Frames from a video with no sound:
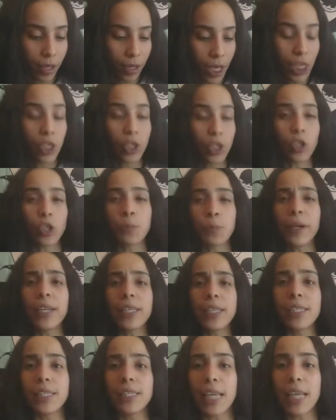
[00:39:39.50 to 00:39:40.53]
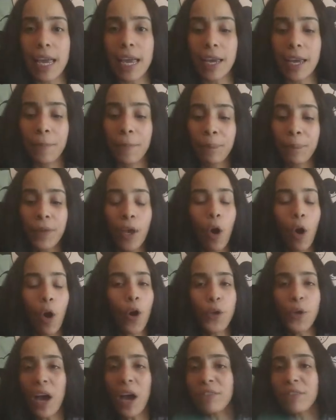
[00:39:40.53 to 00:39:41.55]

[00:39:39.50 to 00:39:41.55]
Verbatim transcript: So Spirit is saying, all you have to